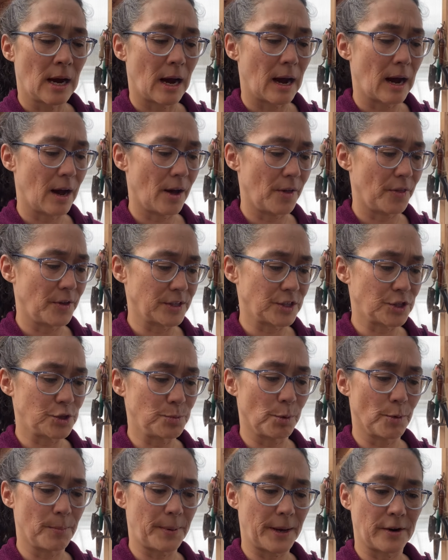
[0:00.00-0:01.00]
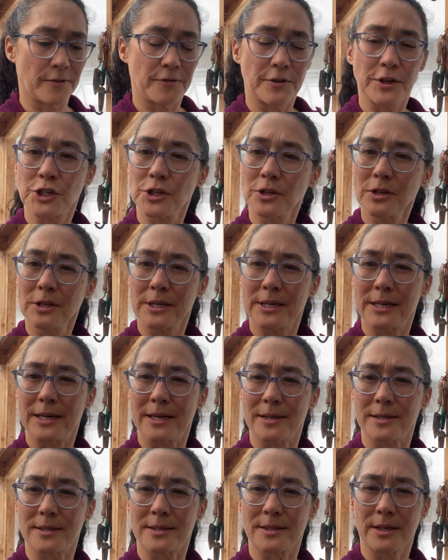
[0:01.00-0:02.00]
that's super beneficial and
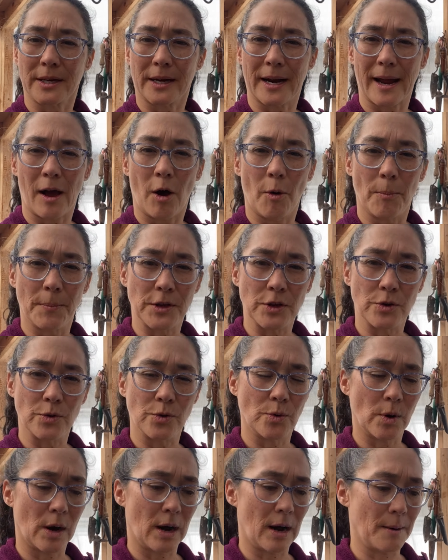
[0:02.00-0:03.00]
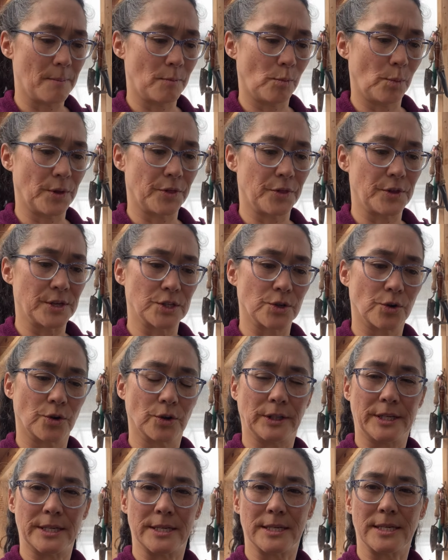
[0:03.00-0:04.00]
is going to help you with this
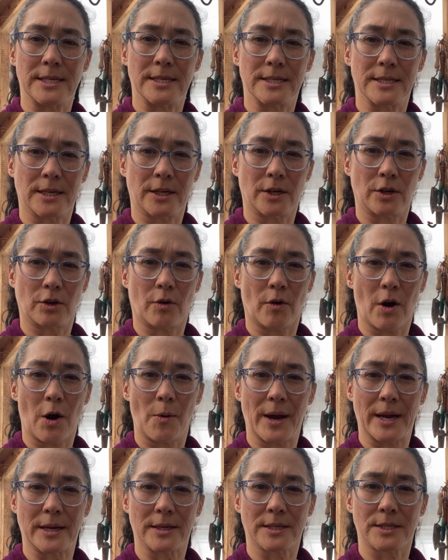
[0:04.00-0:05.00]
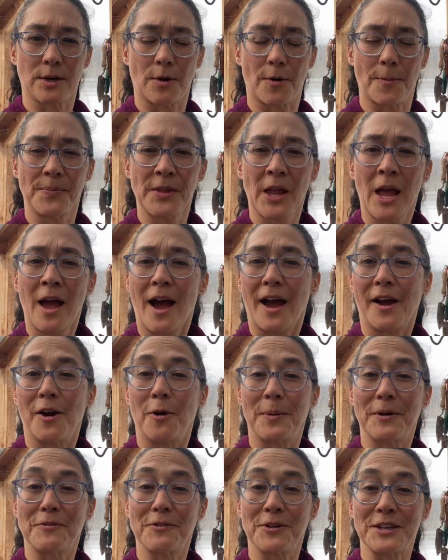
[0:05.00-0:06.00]
early season growing. So I
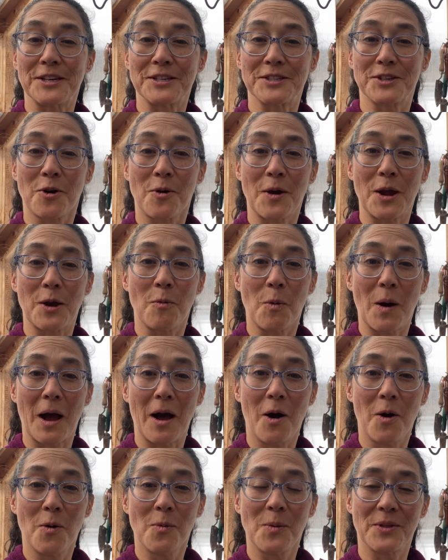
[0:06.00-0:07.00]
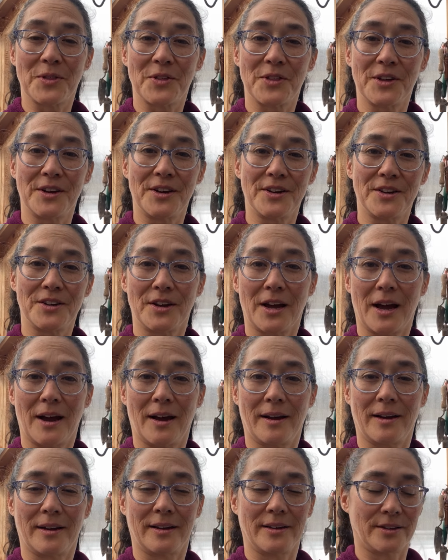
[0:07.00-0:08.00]
hope everything's going well with the
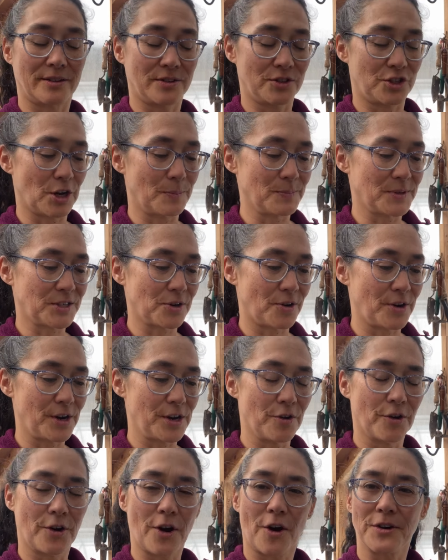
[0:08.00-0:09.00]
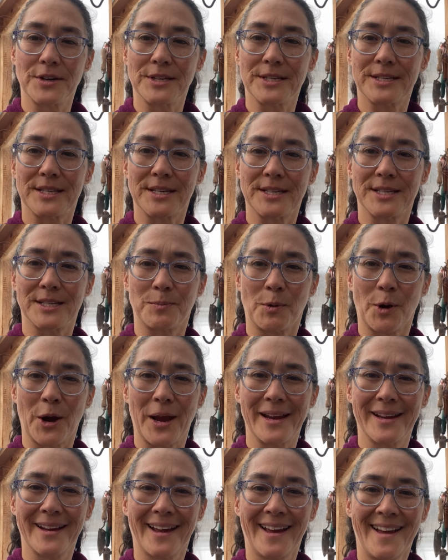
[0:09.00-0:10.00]
jump starting your gardens this
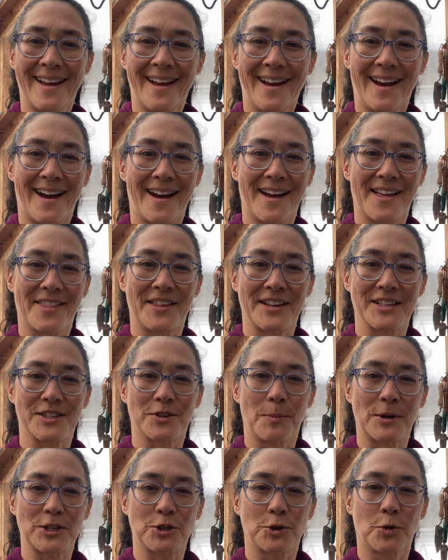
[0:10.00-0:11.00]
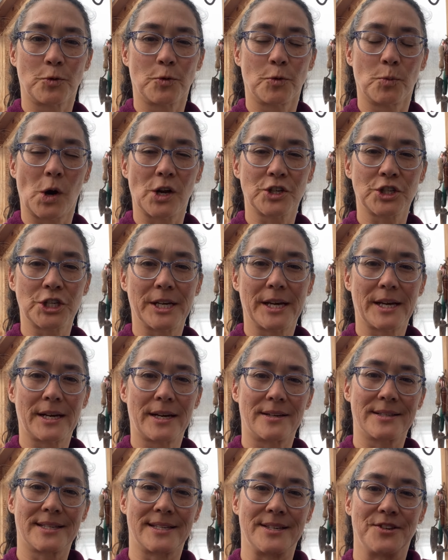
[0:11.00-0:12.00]
spring. Thanks so much for watching, and
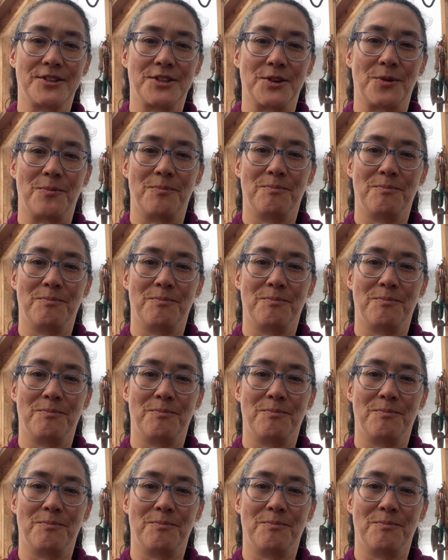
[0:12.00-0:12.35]
I'll see you soon.